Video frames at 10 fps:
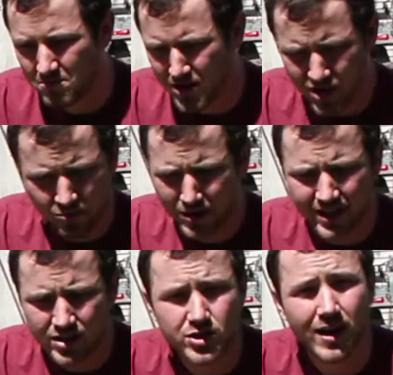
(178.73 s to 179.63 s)
But you really
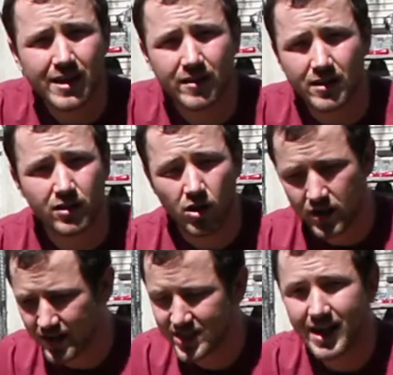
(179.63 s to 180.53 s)
can do anything. You know, you
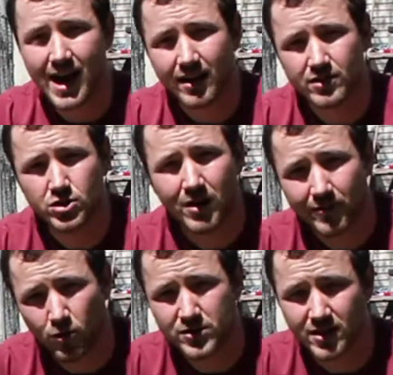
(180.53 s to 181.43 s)
can stack
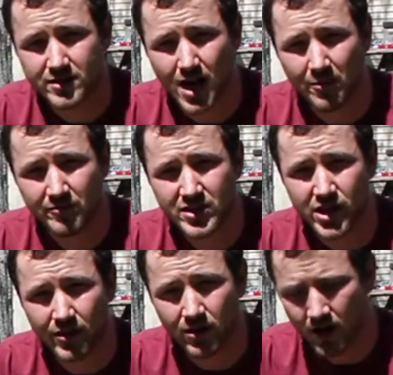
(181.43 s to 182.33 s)
2x4s on top of each
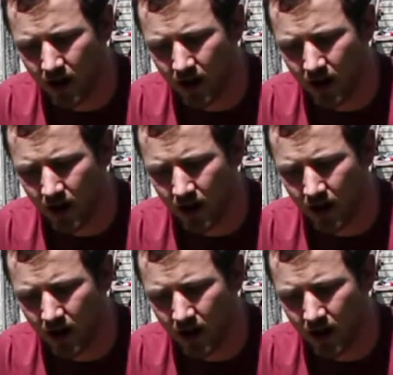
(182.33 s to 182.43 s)
other.